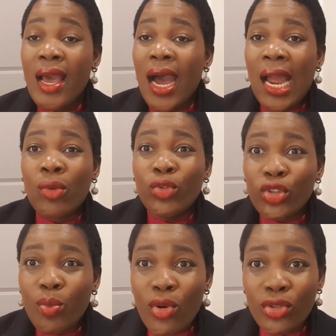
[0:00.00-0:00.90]
I will
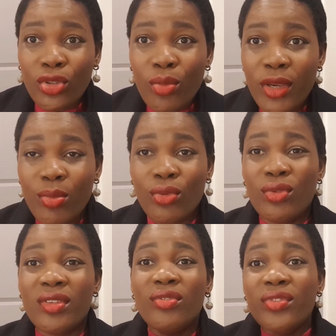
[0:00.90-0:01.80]
sponsor people.
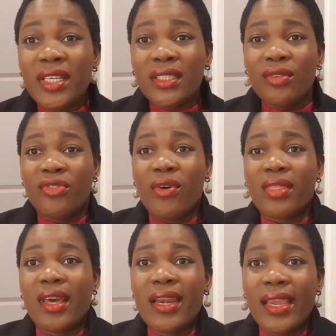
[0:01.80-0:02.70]
The reason for
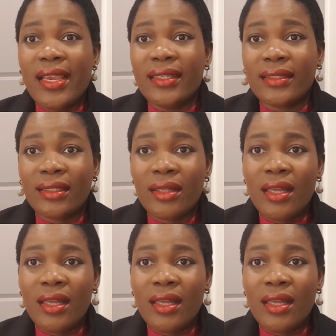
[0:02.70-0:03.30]
that is